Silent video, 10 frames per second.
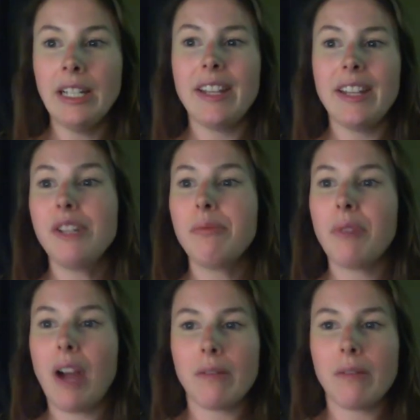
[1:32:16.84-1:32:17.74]
then you
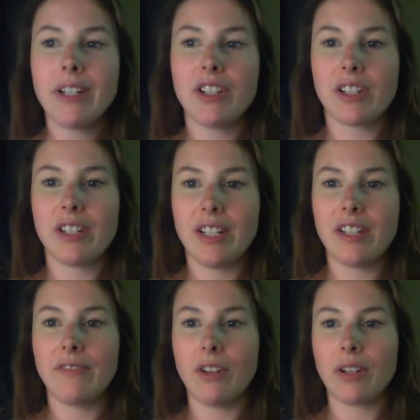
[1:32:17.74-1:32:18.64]
probably just need
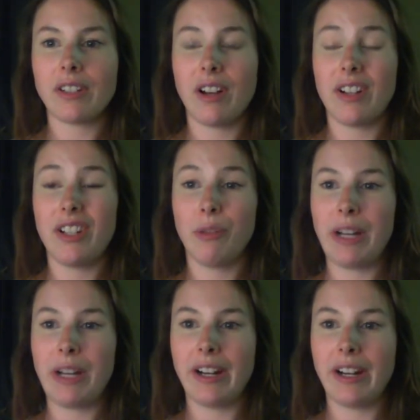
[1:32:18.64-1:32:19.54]
to focus on your
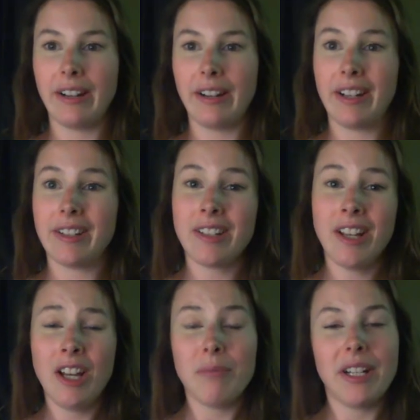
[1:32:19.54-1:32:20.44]
weaker areas.
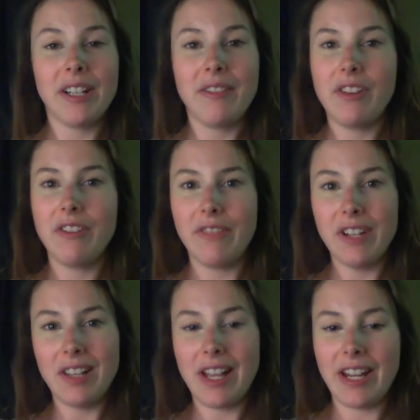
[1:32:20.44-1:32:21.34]
But if you
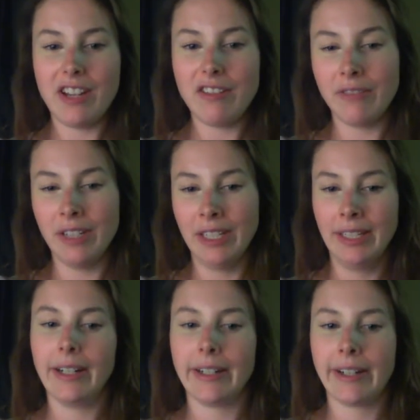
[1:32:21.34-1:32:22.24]
feel like you've
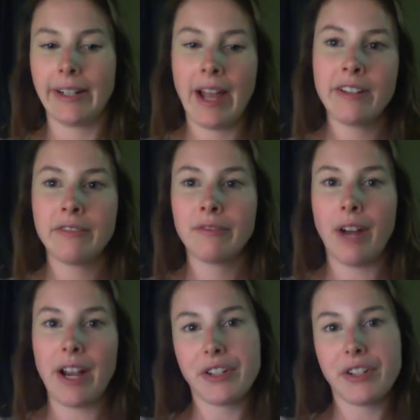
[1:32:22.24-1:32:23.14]
kind of
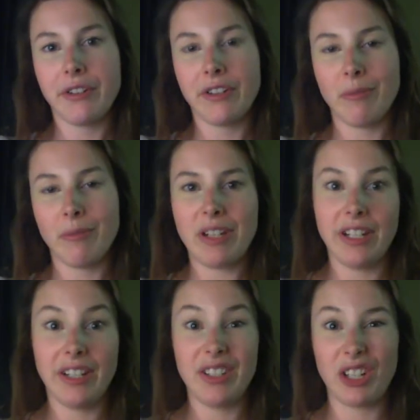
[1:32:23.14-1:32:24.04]
rushed through the
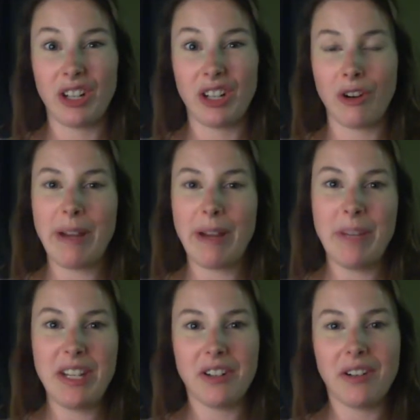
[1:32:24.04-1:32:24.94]
material or
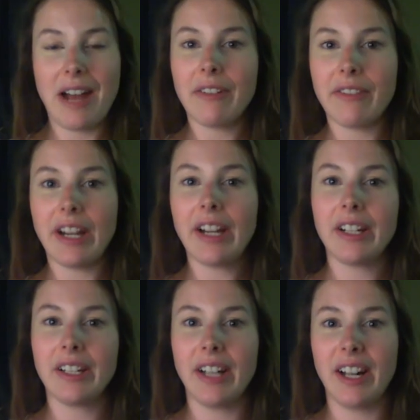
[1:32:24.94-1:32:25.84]
maybe don't have a very
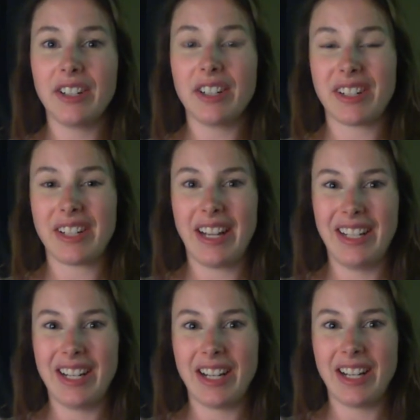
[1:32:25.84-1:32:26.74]
good
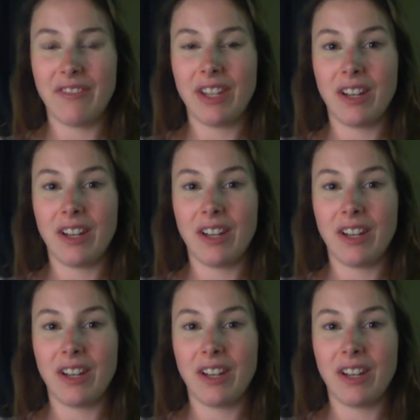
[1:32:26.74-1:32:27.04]
understanding of